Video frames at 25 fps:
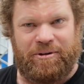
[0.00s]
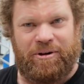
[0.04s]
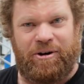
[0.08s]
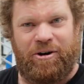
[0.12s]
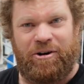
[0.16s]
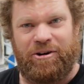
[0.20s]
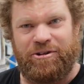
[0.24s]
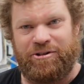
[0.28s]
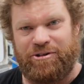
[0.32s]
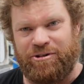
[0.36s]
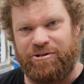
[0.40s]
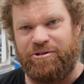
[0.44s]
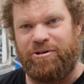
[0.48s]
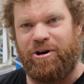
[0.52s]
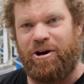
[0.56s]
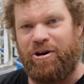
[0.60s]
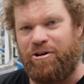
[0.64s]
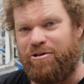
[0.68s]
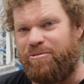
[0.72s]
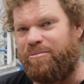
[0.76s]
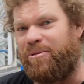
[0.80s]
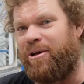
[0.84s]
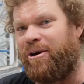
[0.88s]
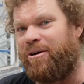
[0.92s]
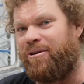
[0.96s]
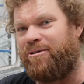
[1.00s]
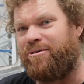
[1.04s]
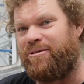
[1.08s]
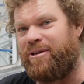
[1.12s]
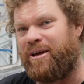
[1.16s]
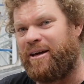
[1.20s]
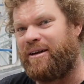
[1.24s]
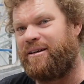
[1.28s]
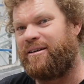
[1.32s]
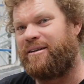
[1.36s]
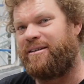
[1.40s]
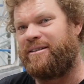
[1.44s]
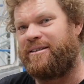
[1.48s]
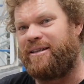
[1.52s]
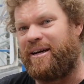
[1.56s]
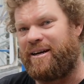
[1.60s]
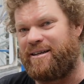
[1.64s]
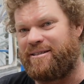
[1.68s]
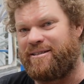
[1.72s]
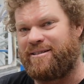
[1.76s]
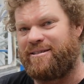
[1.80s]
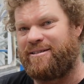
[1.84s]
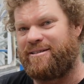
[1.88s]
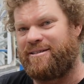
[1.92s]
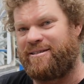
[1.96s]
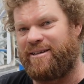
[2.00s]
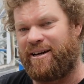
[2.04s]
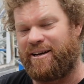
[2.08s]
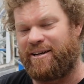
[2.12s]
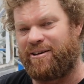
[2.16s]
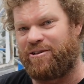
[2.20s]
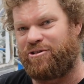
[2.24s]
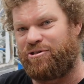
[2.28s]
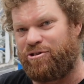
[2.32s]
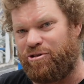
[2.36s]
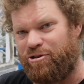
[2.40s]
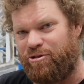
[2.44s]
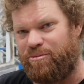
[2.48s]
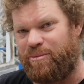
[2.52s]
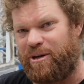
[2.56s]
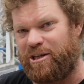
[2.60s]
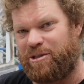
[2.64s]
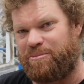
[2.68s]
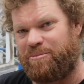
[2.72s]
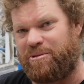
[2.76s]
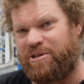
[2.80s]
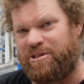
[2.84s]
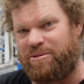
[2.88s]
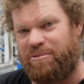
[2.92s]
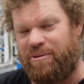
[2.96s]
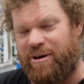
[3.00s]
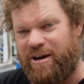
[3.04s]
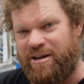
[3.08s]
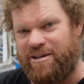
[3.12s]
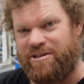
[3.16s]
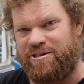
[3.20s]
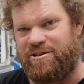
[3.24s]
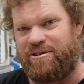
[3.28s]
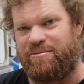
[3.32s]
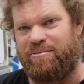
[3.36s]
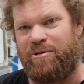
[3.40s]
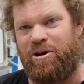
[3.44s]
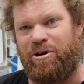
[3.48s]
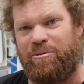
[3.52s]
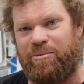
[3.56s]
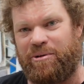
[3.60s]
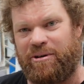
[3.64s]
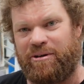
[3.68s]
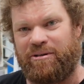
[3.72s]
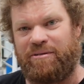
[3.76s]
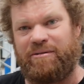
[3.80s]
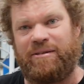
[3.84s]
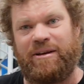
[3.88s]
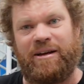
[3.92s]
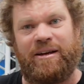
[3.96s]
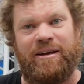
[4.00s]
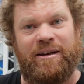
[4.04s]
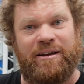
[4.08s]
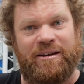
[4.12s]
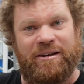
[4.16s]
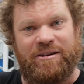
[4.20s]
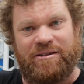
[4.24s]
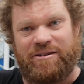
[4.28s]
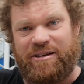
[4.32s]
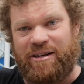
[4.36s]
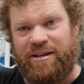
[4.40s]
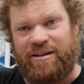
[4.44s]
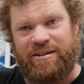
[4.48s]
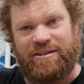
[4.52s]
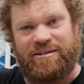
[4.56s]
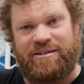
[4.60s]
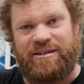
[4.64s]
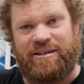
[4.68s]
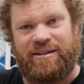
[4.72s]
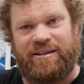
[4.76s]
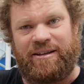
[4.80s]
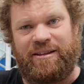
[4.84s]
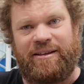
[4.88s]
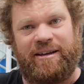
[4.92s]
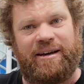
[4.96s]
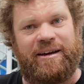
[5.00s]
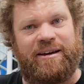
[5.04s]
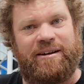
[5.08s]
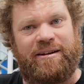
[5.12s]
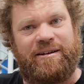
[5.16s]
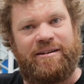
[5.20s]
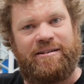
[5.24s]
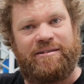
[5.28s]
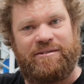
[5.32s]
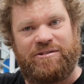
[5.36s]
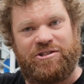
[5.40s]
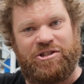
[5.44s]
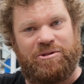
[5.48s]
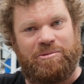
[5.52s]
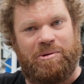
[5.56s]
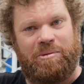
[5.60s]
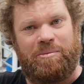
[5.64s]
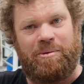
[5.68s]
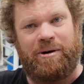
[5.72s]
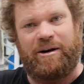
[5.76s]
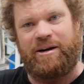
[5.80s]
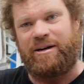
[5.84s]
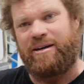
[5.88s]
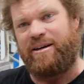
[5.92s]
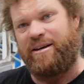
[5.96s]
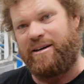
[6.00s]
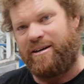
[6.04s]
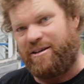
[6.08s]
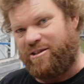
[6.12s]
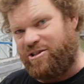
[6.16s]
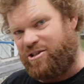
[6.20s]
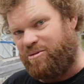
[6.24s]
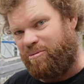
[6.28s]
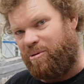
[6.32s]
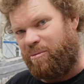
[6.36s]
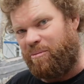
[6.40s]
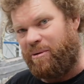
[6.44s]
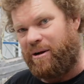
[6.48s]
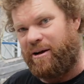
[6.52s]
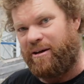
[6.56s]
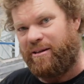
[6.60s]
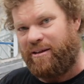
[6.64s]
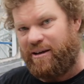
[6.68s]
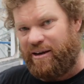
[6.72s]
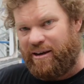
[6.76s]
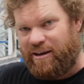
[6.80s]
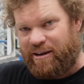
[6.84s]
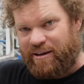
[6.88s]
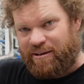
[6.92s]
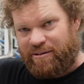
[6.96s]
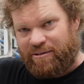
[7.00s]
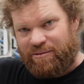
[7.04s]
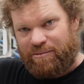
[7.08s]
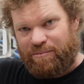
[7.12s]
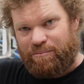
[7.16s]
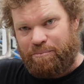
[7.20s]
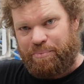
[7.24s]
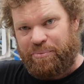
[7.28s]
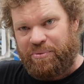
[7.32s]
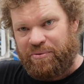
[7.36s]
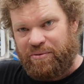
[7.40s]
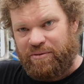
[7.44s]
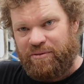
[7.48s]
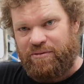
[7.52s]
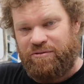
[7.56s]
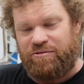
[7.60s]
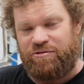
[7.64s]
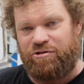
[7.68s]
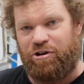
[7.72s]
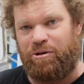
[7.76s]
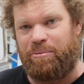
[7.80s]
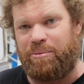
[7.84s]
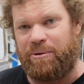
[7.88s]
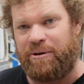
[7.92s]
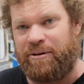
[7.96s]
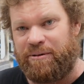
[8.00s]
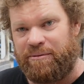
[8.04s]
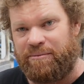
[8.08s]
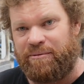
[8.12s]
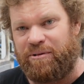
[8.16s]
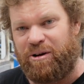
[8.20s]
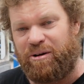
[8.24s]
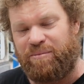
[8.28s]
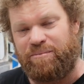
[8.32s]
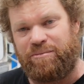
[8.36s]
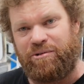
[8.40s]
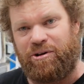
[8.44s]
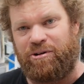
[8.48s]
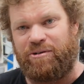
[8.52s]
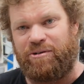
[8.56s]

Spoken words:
I do hope though that it doesn't take too much persuasion. I'm hoping get it sitting there, jimmy bar here, jimmy bar there, it'll drop in. I'm